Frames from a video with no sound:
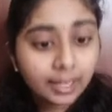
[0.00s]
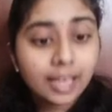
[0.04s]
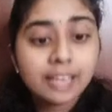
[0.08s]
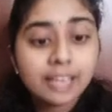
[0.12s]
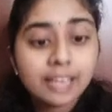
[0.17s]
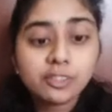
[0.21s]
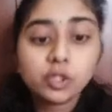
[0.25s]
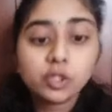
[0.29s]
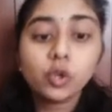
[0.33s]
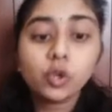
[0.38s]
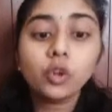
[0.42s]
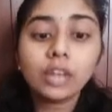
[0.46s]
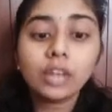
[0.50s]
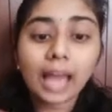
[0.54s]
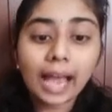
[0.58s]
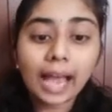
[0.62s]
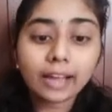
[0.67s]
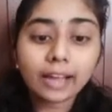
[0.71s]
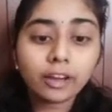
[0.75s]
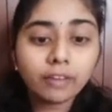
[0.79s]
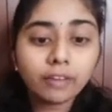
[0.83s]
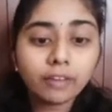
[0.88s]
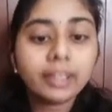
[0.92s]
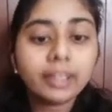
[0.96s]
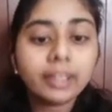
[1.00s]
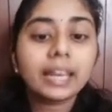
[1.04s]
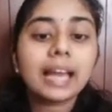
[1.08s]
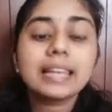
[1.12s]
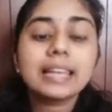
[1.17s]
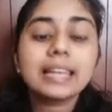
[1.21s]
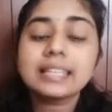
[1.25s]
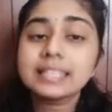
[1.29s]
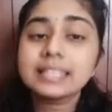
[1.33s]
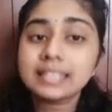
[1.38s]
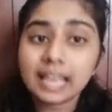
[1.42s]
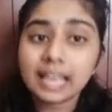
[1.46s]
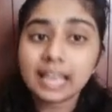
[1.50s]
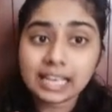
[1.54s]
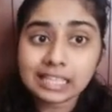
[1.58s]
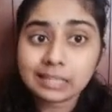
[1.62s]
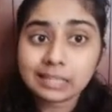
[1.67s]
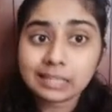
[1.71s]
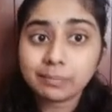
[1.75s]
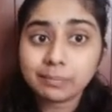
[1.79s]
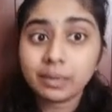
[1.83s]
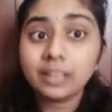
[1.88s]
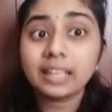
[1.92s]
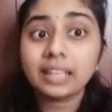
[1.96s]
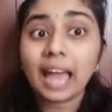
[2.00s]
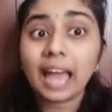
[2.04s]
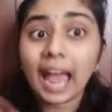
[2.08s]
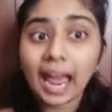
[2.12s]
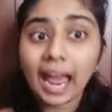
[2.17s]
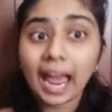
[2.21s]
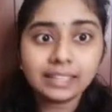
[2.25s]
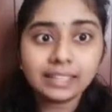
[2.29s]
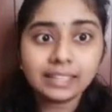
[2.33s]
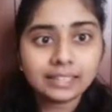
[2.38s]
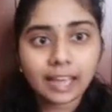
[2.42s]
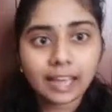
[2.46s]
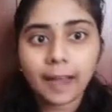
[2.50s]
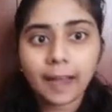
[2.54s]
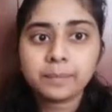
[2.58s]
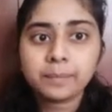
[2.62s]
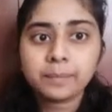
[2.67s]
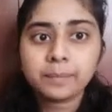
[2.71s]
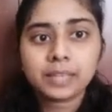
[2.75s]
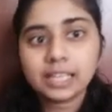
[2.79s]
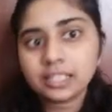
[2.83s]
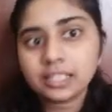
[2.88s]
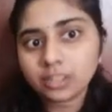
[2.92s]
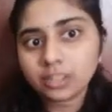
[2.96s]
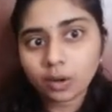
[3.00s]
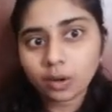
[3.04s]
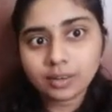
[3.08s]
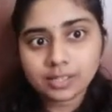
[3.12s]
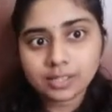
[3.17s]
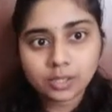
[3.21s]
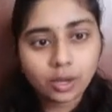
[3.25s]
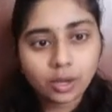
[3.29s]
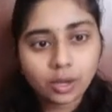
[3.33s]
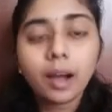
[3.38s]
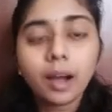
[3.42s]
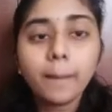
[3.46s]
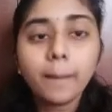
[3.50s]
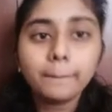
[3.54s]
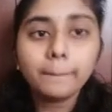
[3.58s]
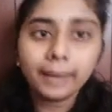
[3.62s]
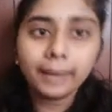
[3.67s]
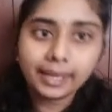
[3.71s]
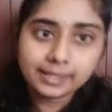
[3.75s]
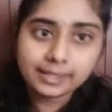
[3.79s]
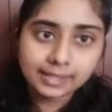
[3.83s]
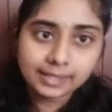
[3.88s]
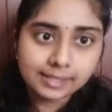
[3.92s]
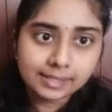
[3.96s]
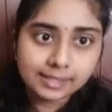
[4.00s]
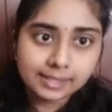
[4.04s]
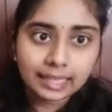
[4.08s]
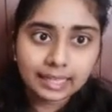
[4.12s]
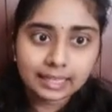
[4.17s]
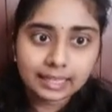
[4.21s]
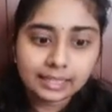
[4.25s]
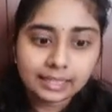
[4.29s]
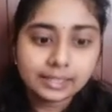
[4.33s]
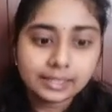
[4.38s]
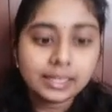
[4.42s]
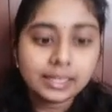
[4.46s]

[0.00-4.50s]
So lack of analysis expert and time is also a major challenge.